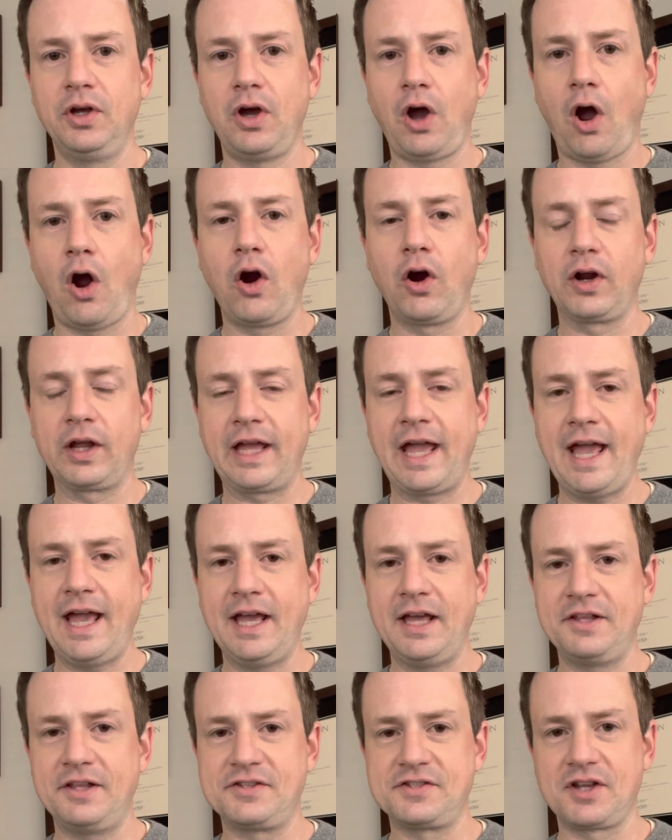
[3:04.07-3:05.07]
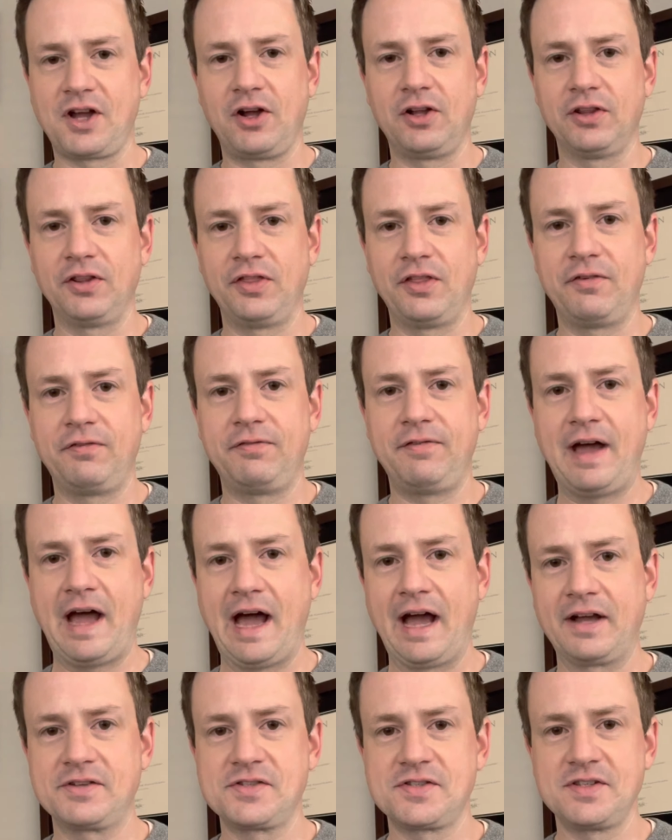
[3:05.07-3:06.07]
our case all of the
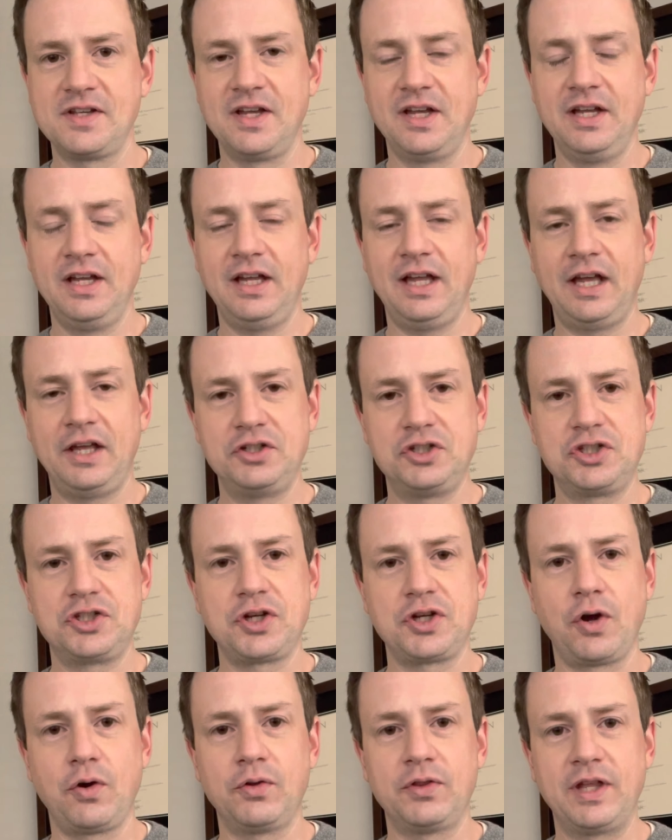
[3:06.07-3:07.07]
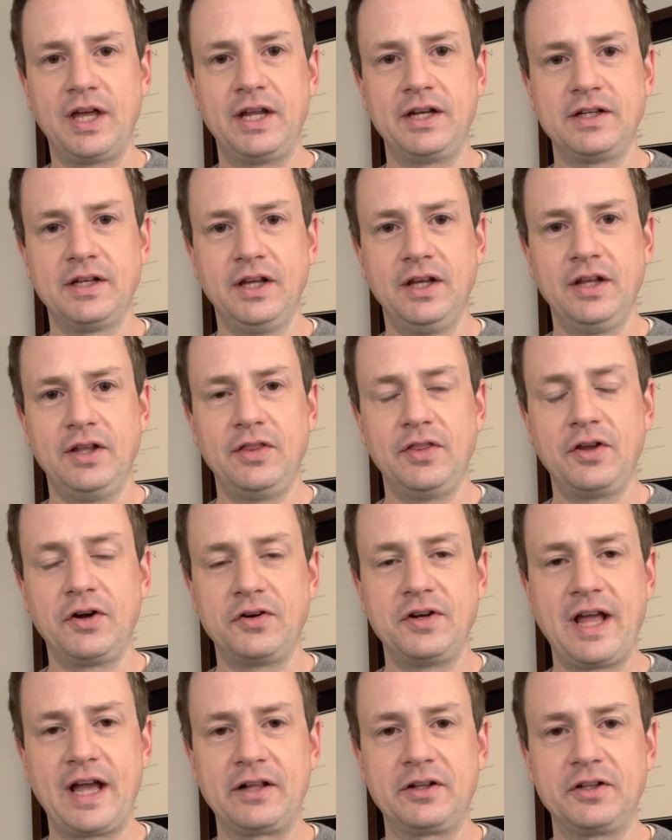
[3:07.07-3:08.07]
facts and show that they're
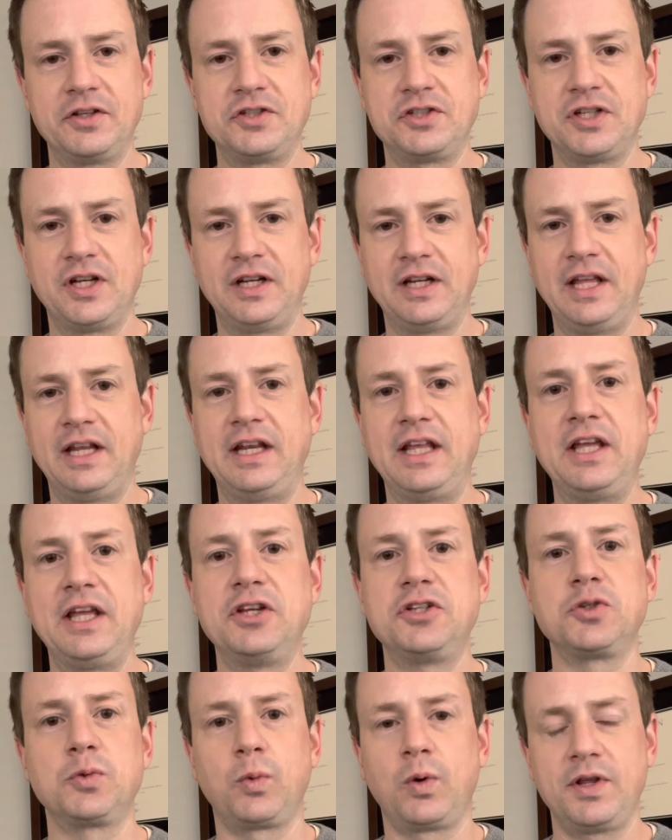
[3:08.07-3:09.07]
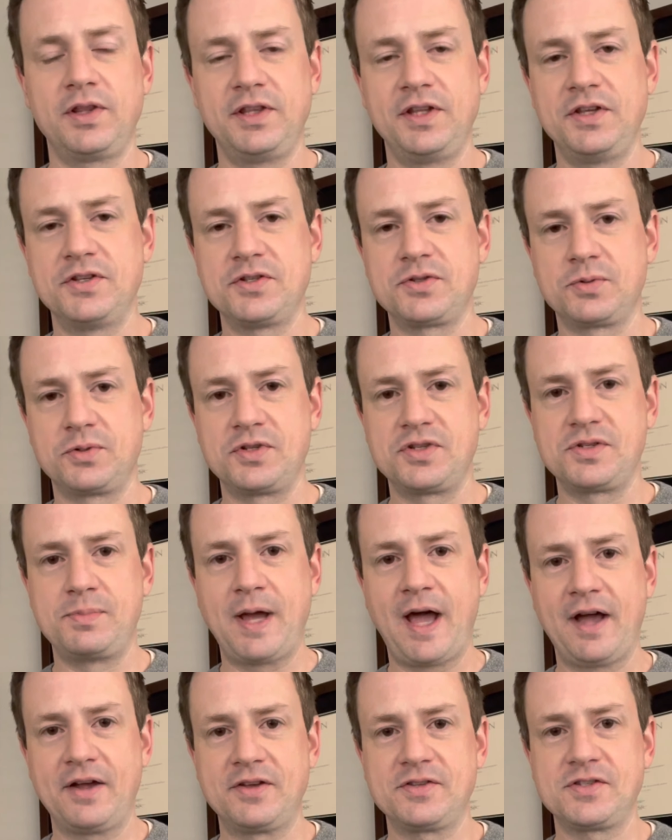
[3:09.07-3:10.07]
negligent in each one of these
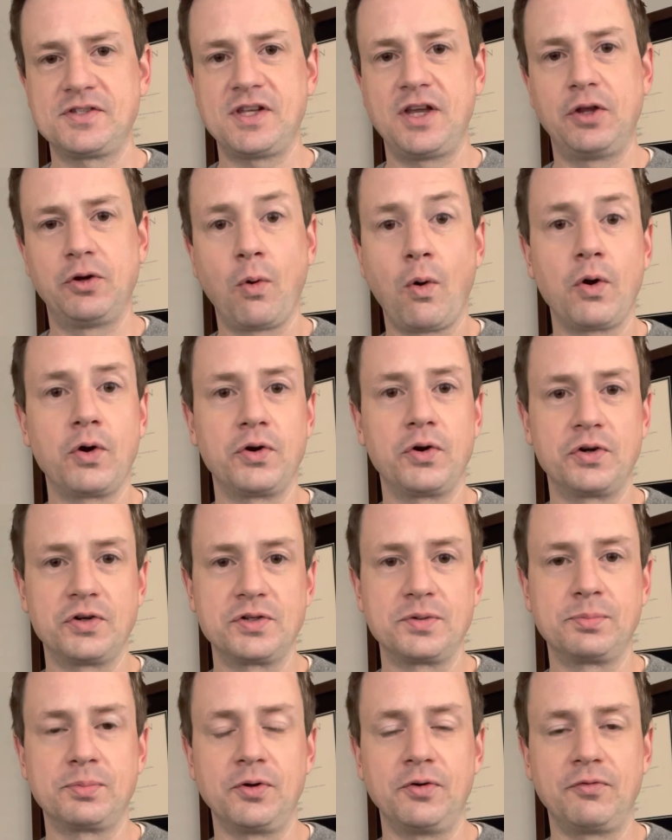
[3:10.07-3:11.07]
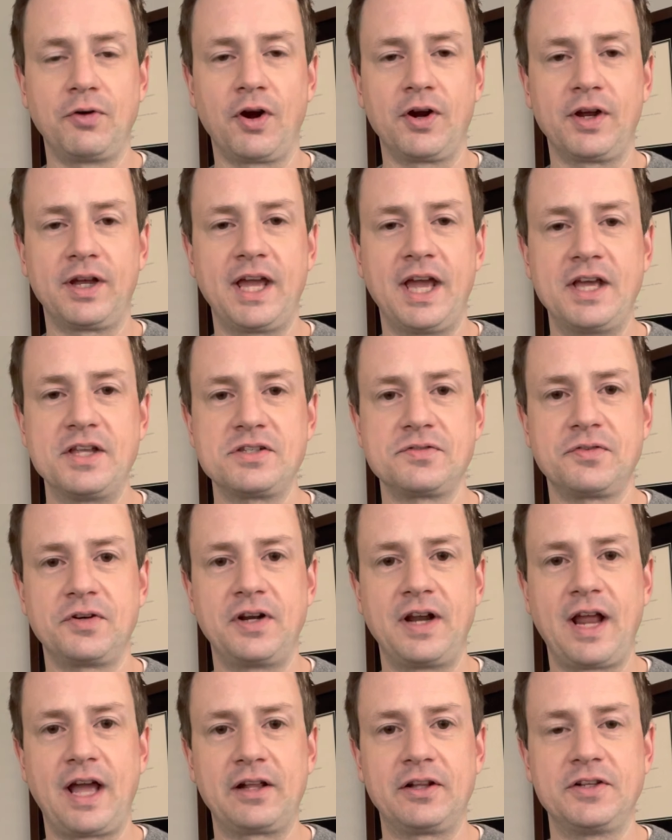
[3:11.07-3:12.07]
respects in order to prove our case for
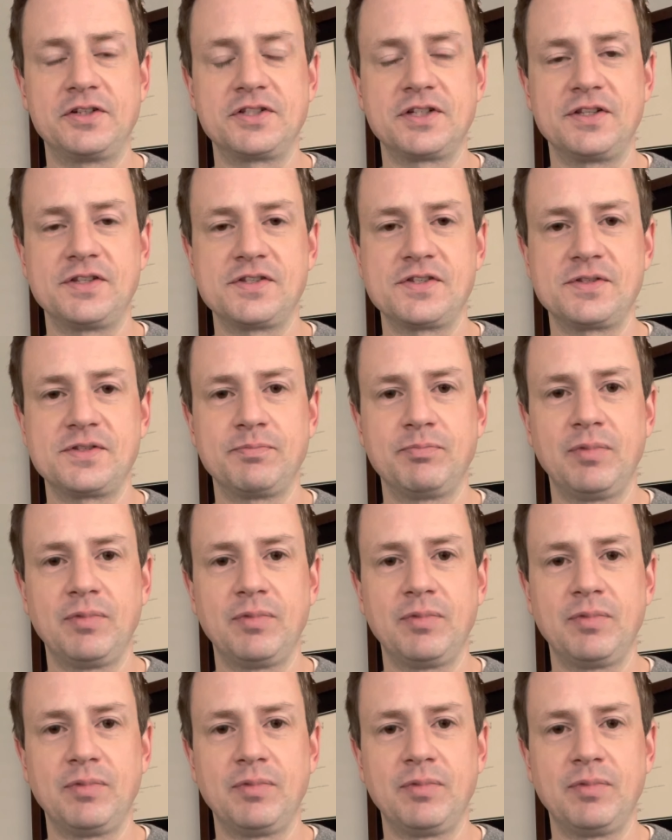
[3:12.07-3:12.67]
negligence.